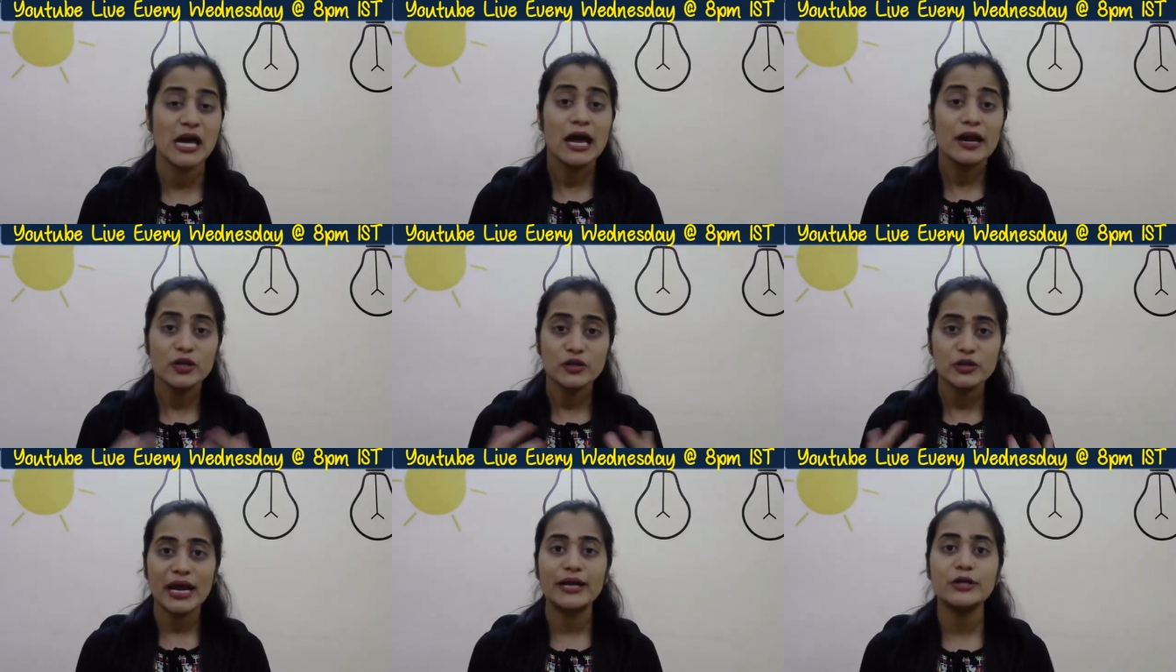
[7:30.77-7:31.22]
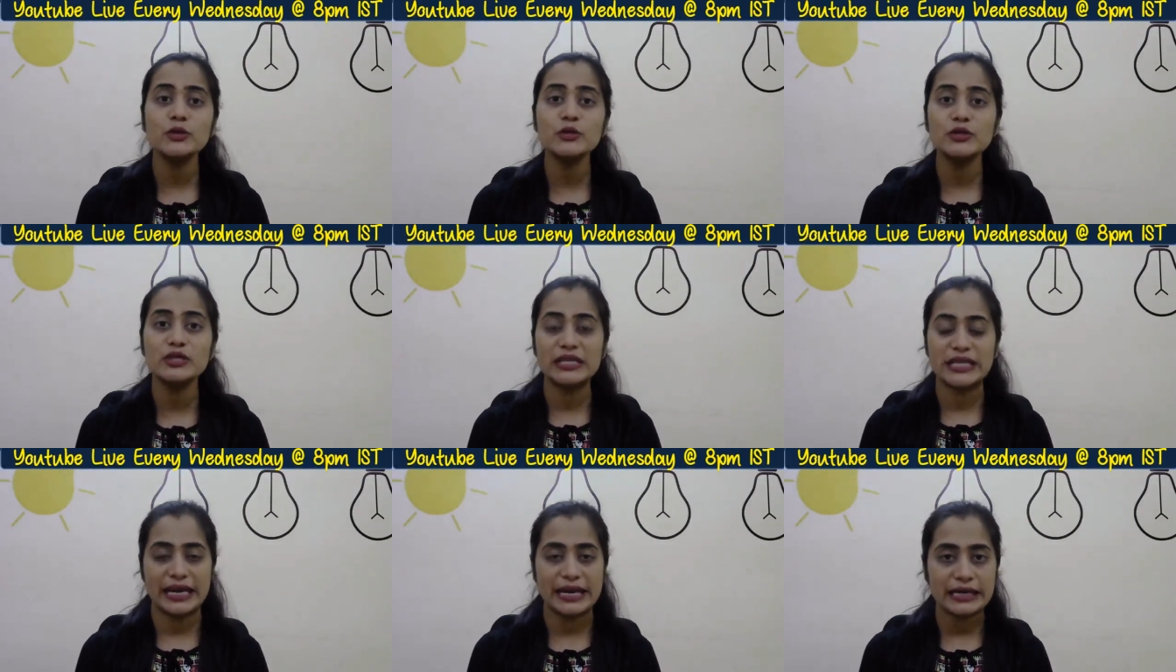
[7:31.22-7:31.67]
try to
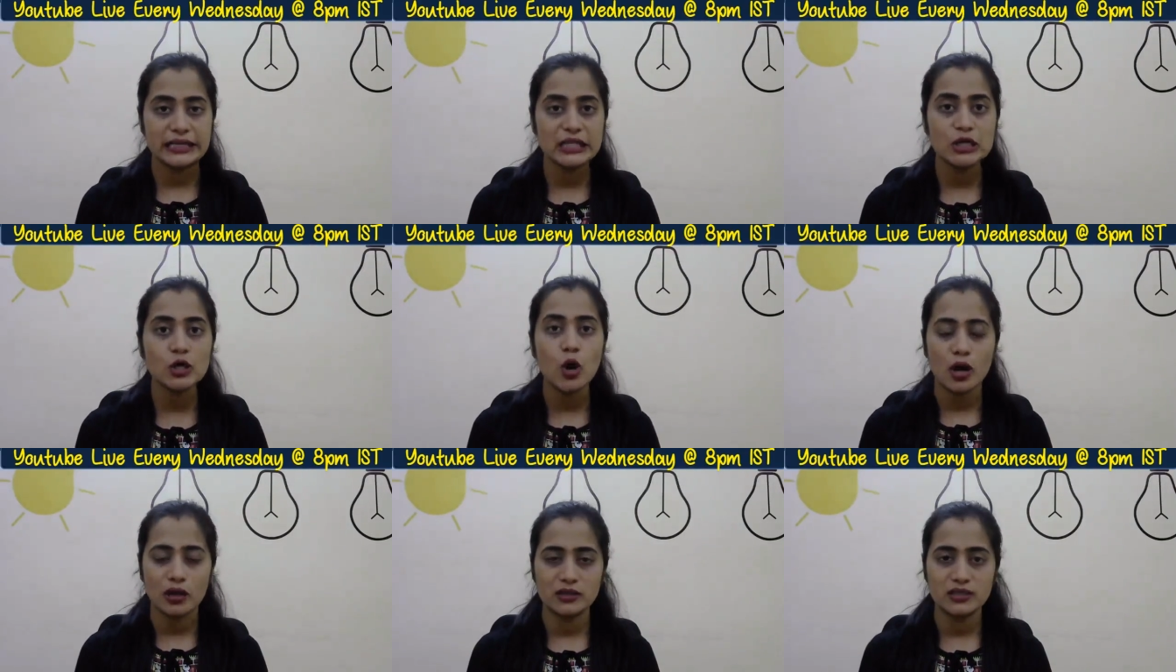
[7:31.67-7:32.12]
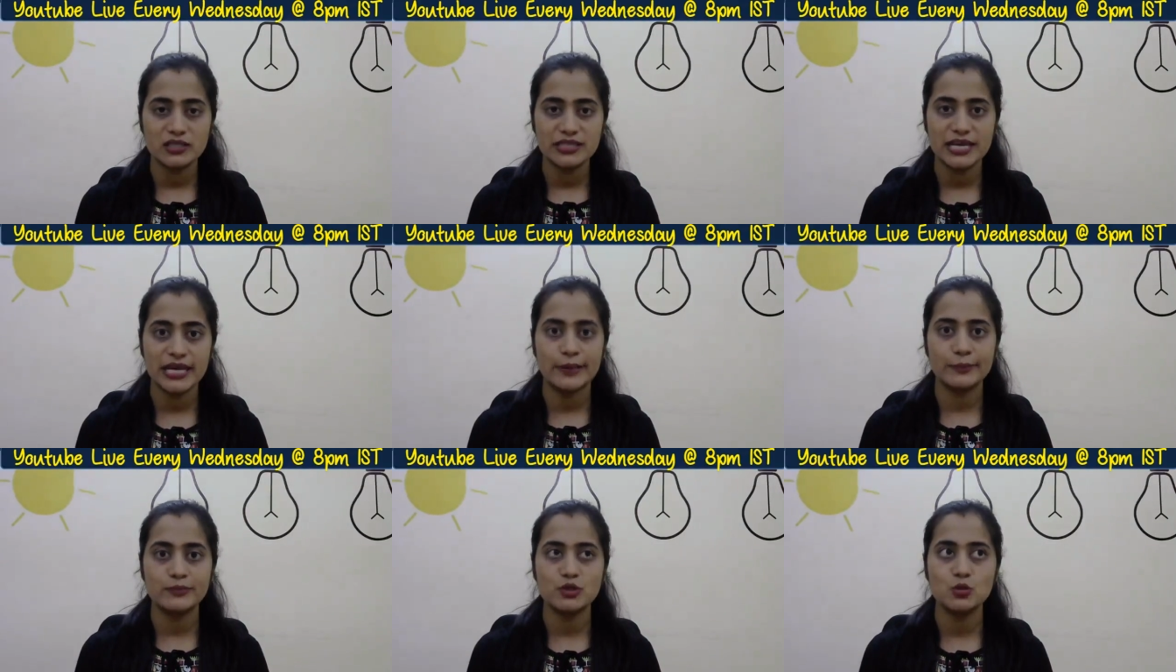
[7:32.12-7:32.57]
relate the
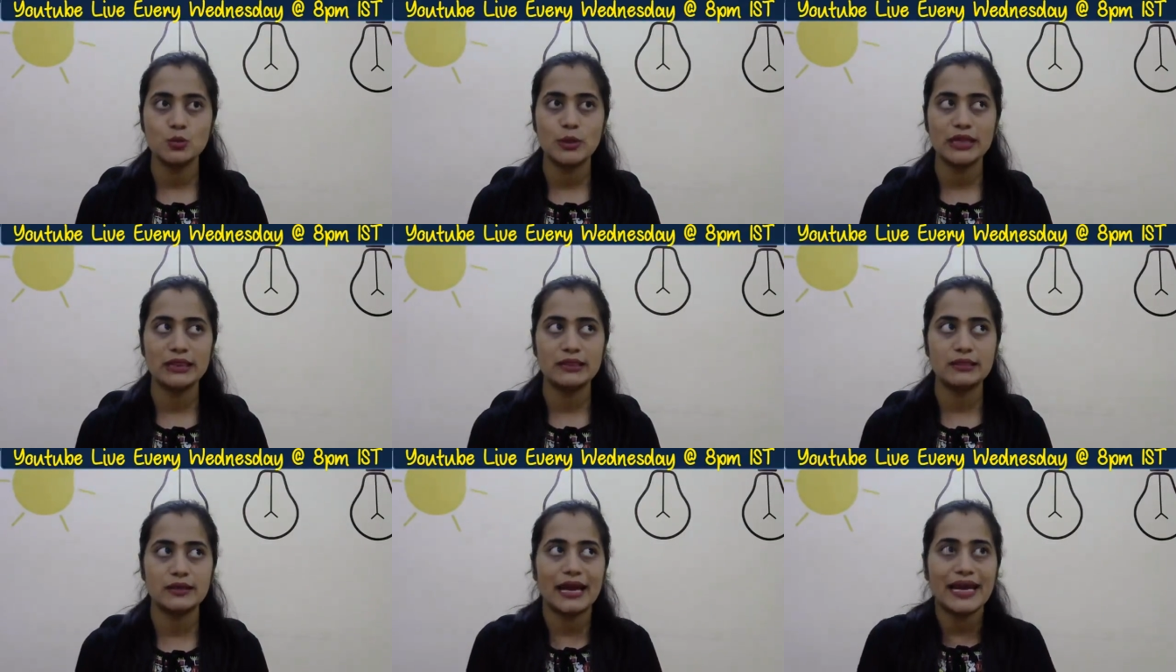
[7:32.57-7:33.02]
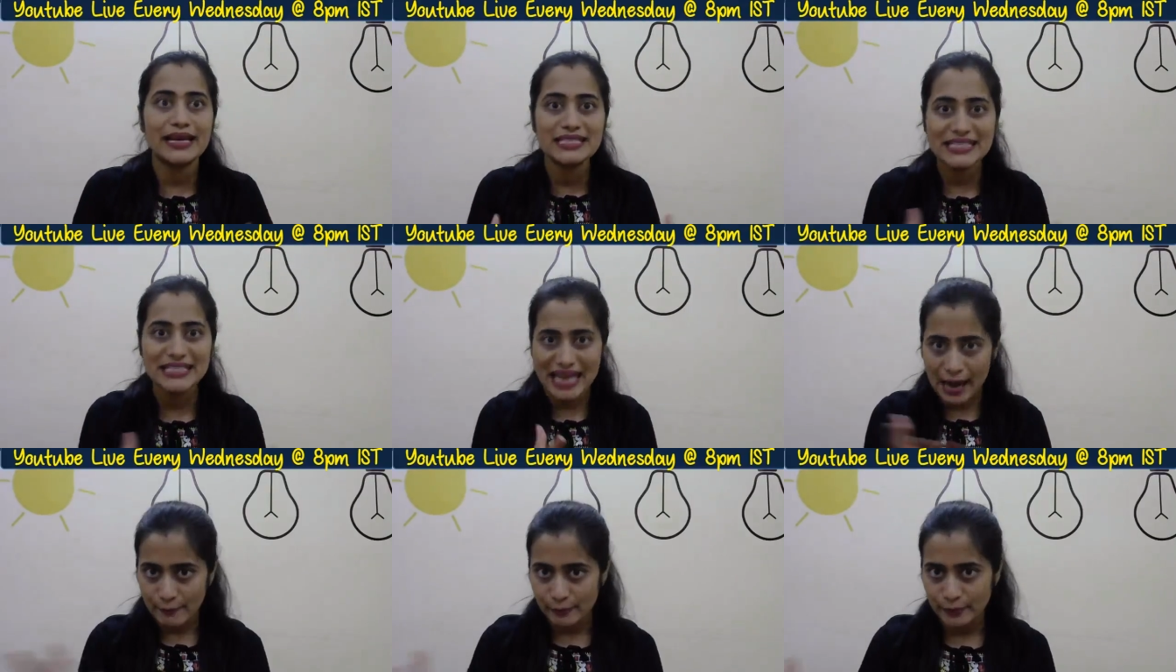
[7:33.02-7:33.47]
concepts with
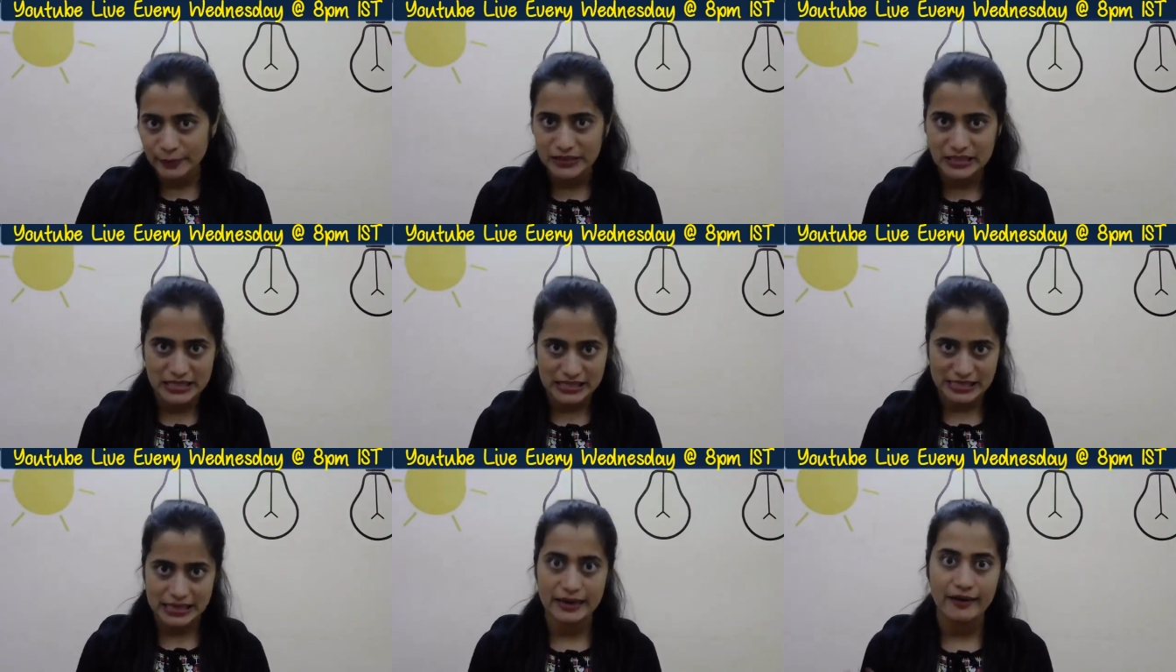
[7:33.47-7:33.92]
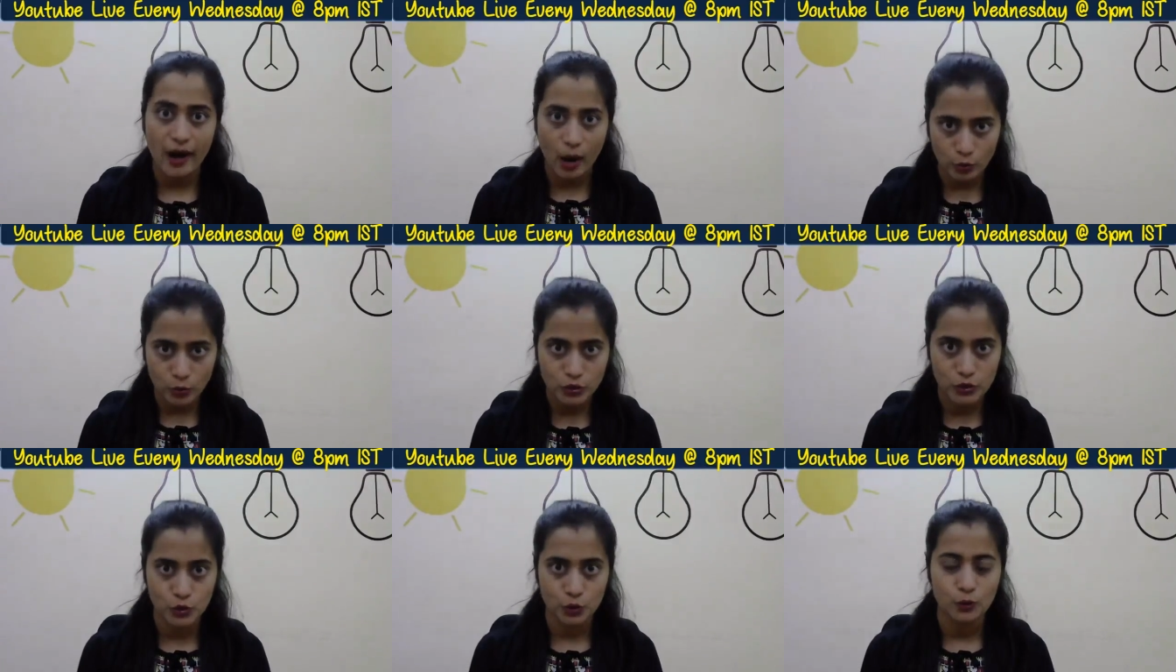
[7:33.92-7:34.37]
examples
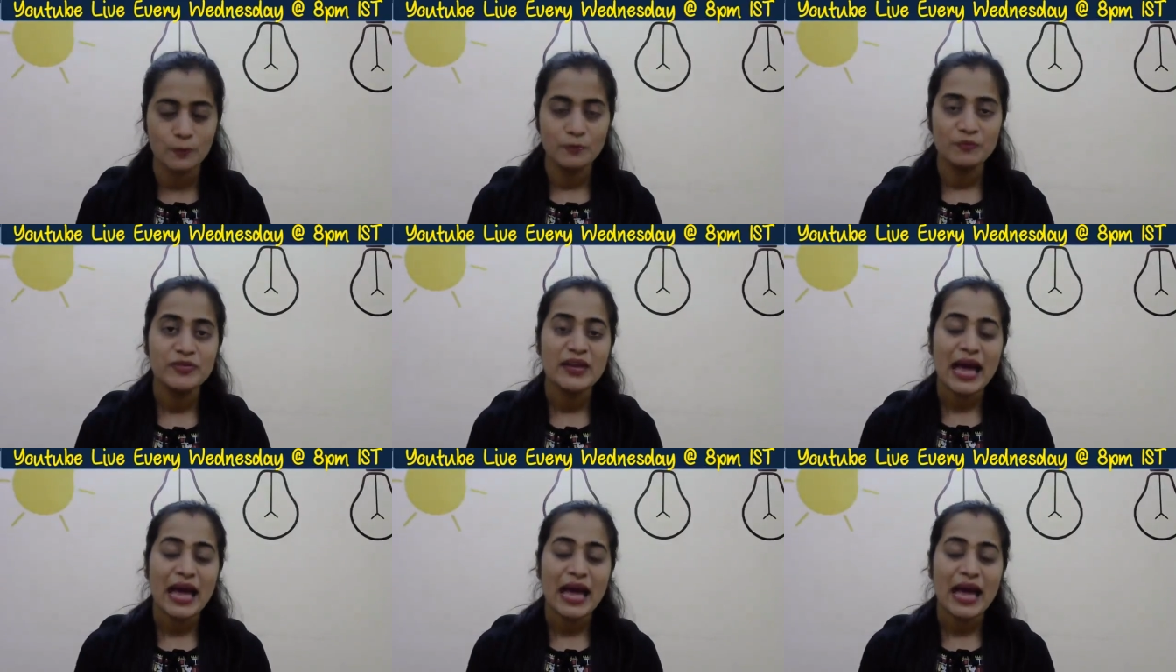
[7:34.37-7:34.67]
around you,